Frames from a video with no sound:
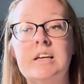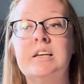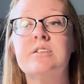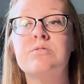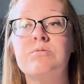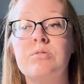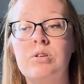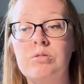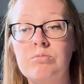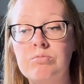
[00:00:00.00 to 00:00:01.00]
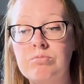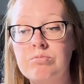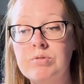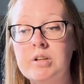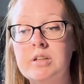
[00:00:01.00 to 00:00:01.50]
is a
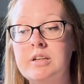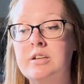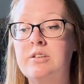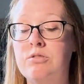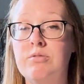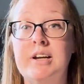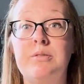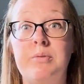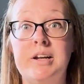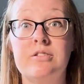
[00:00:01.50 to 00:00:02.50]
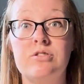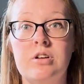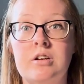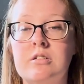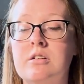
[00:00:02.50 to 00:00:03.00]
really great way to
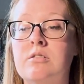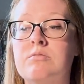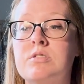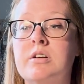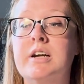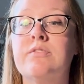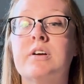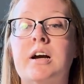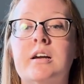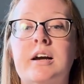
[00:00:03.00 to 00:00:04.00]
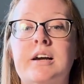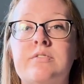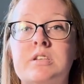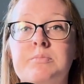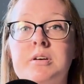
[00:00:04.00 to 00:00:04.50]
start. Oh, sorry, I forgot. I
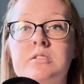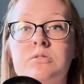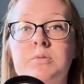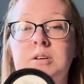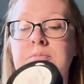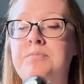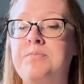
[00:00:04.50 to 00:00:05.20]
have sea moss as well.